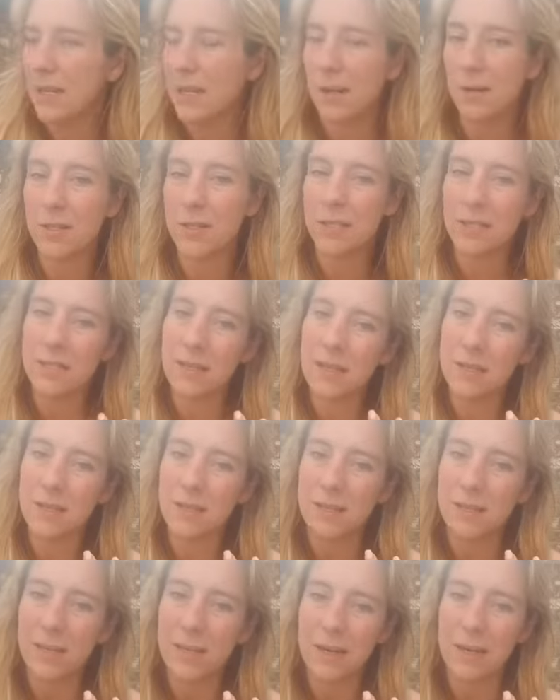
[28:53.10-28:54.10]
you know, just
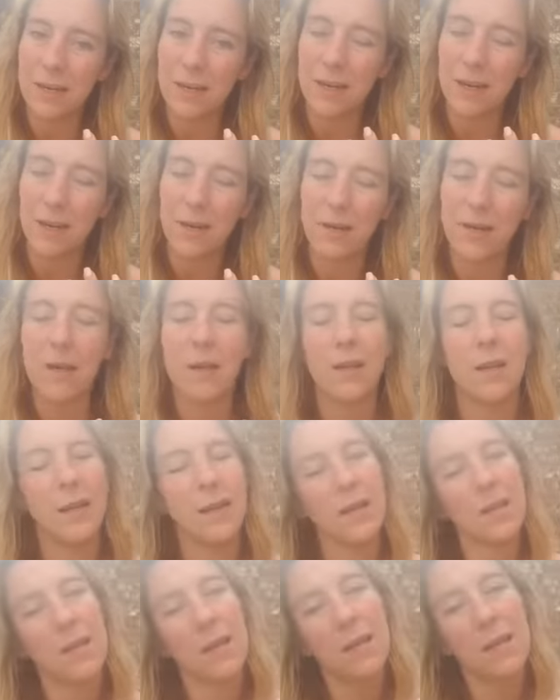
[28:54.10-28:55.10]
sitting there kind of
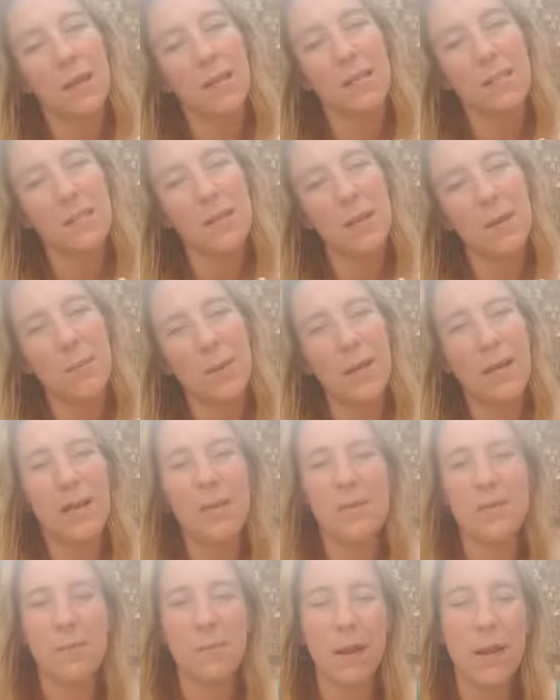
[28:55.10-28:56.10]
like just in
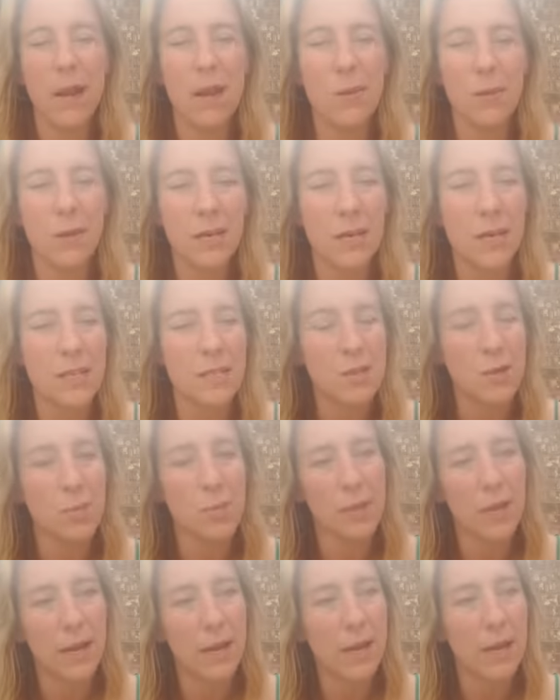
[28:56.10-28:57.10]
peace, and my other kids are
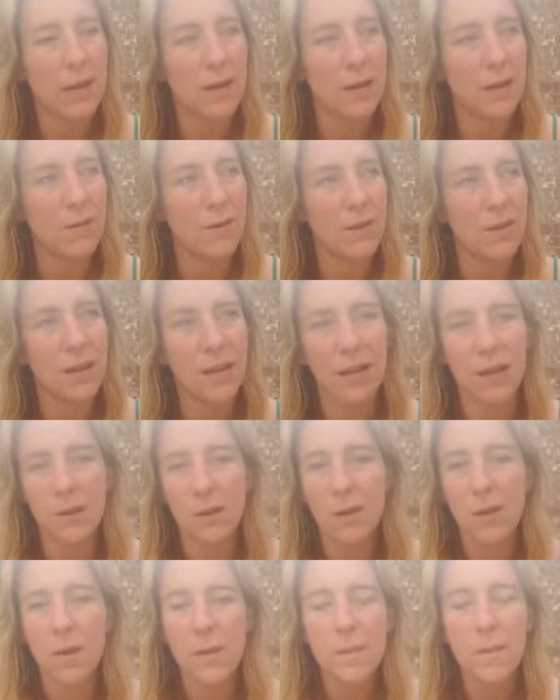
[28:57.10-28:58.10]
playing and everything,
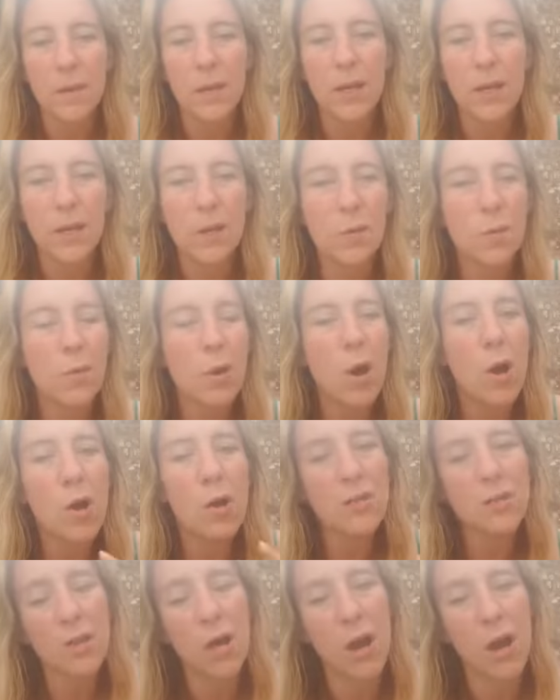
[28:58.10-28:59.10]
and you know, we're
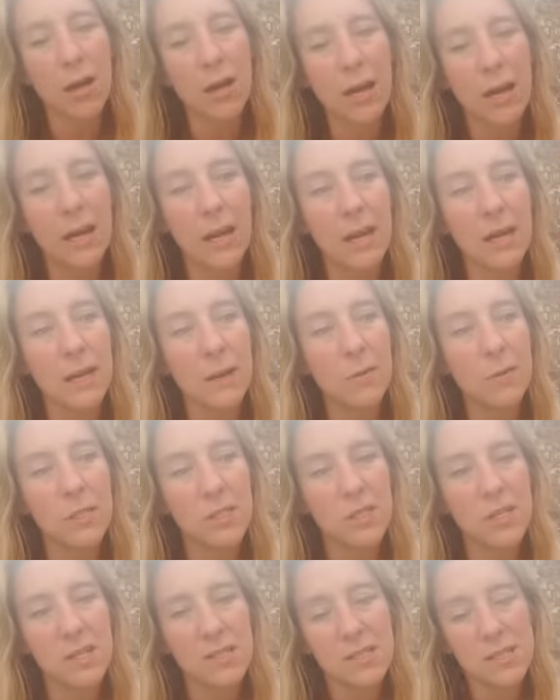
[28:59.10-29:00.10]
all talking, and it
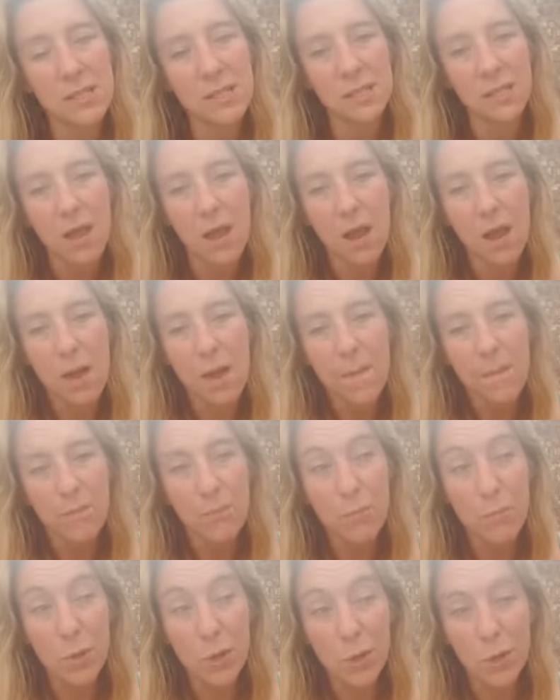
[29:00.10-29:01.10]
was just this
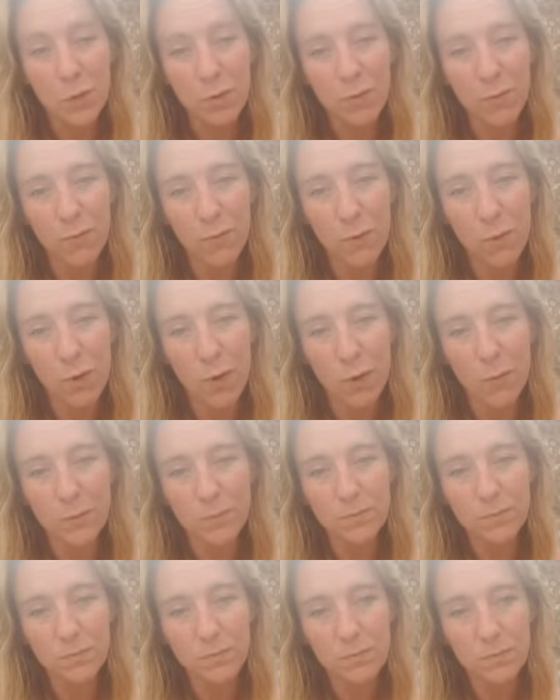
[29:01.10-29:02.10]
beautiful
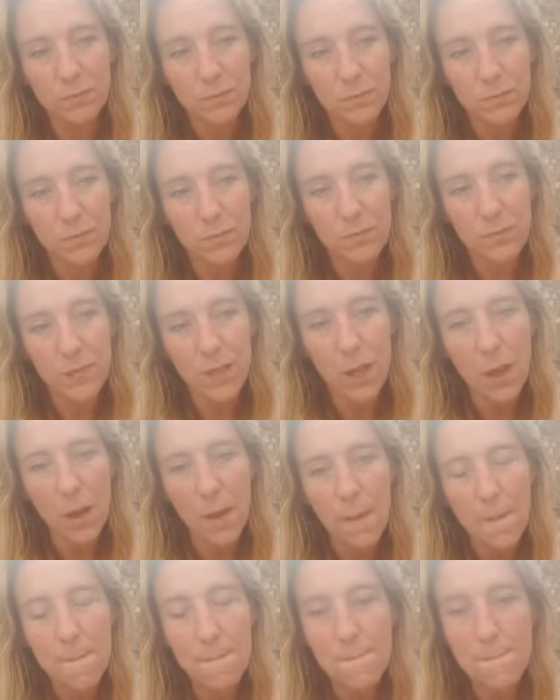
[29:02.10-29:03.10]

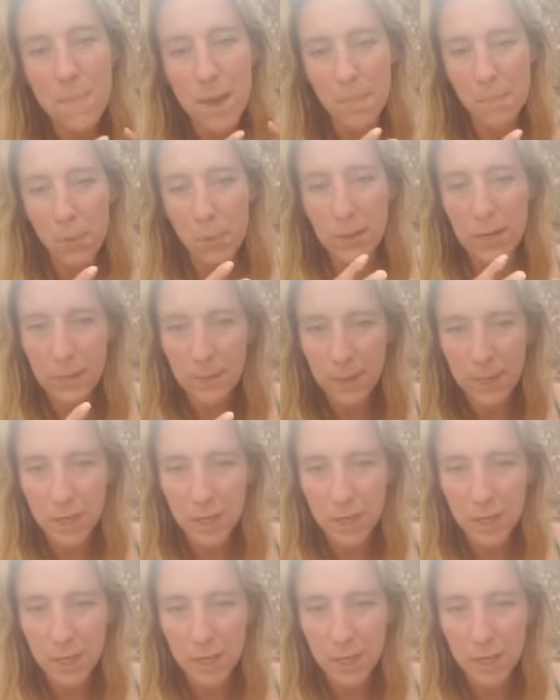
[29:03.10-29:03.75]
memory